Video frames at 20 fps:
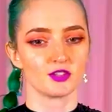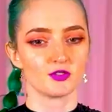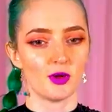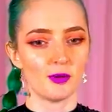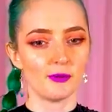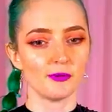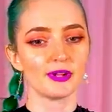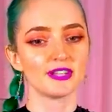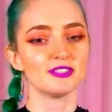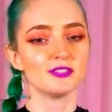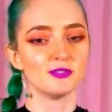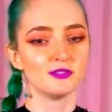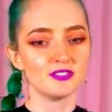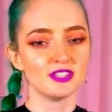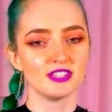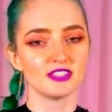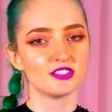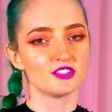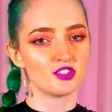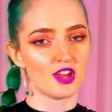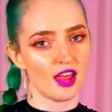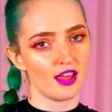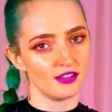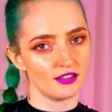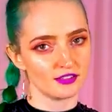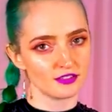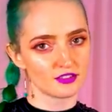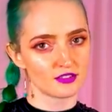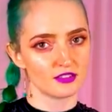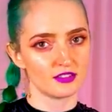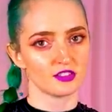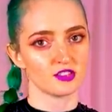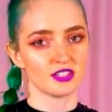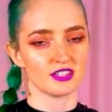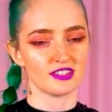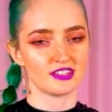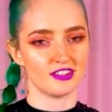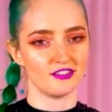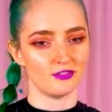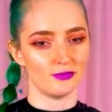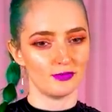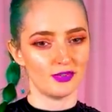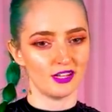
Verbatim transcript: So I'm about to do Dina's challenge that she's given